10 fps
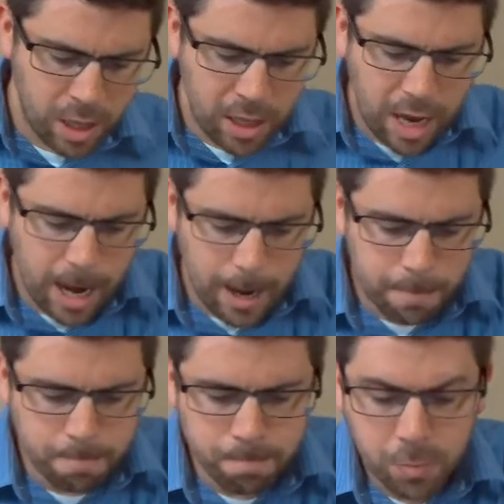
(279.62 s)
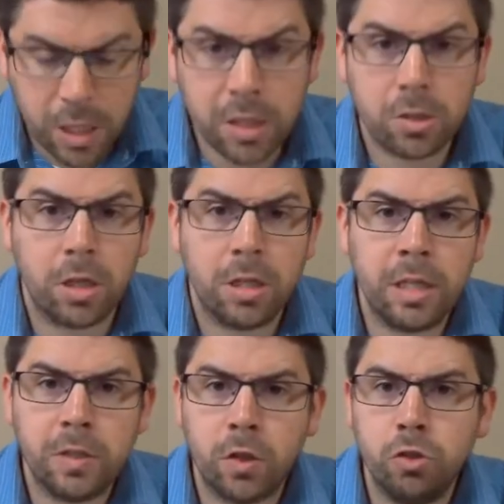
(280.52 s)
um, he is a
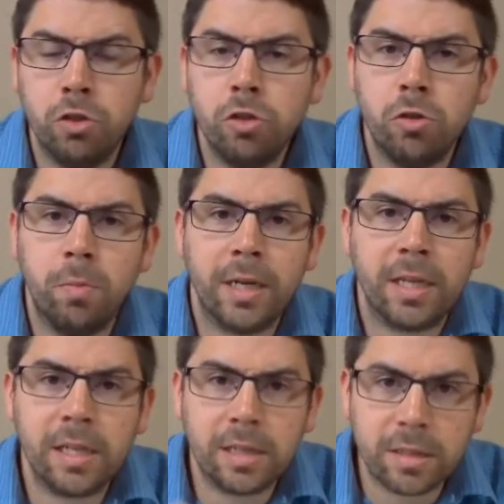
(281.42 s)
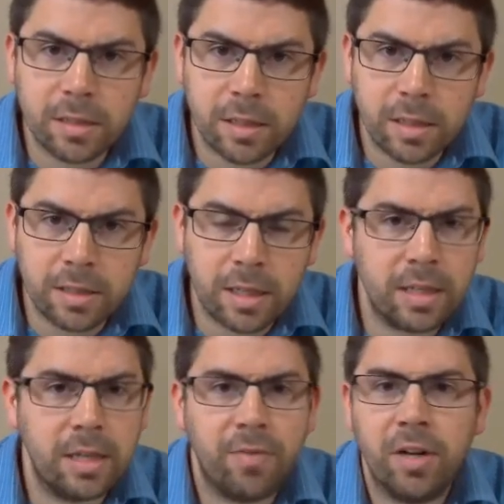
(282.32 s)
he's a Jew, but he is he is in
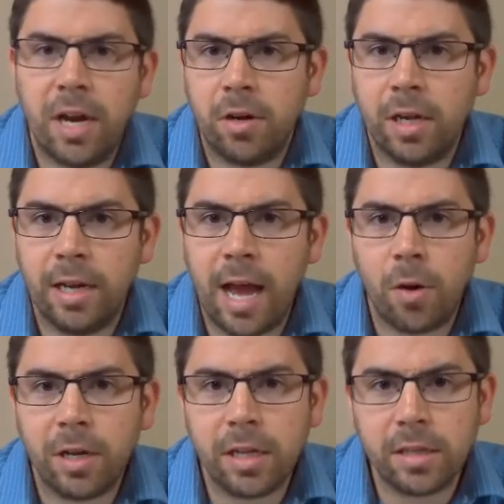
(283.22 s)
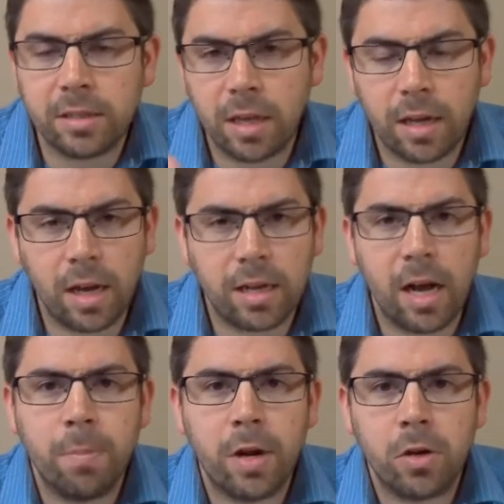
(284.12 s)
a different area now, and he is a, a
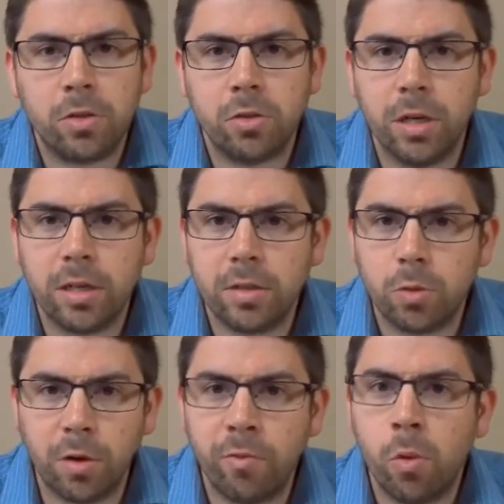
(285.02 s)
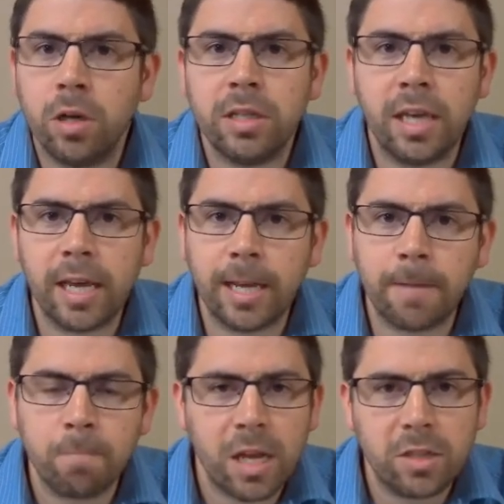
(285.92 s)
cupbearer to a to a foreign
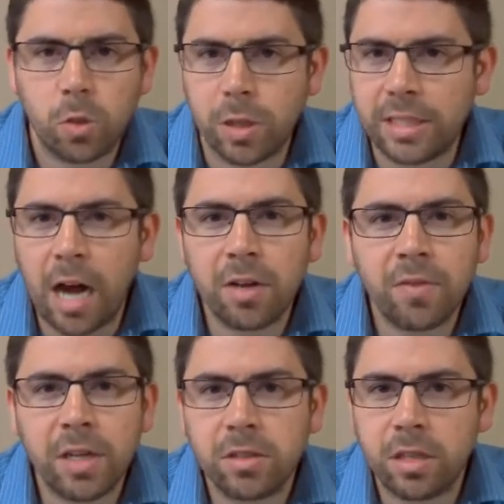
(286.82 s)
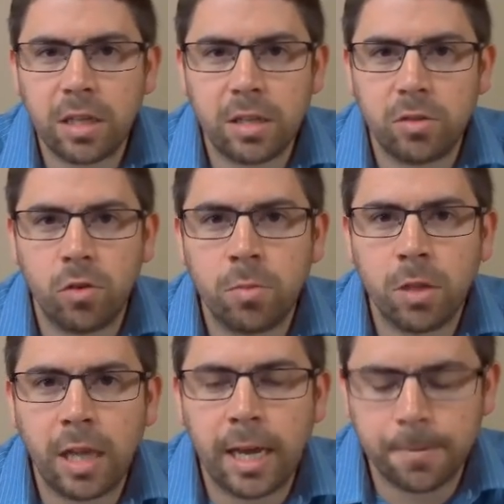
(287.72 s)
king, so he's out of his his
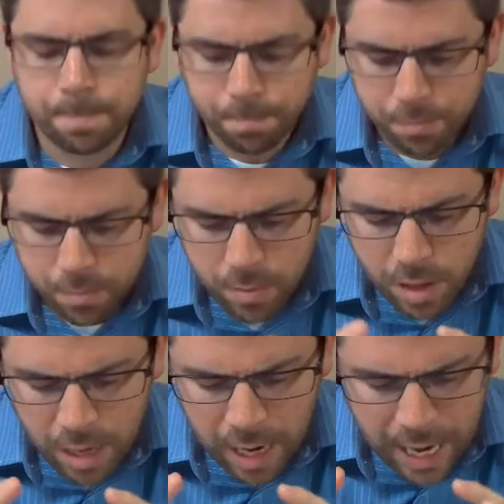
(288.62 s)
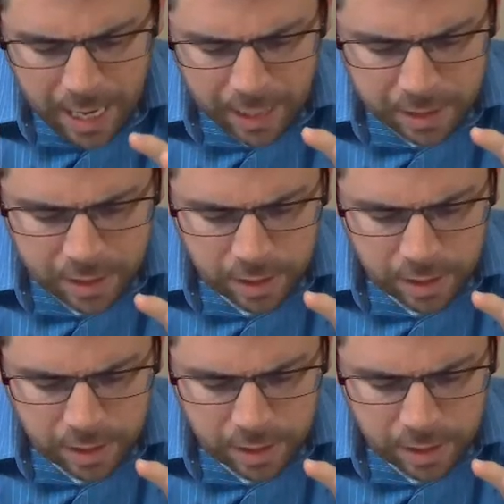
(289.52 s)
normal land, and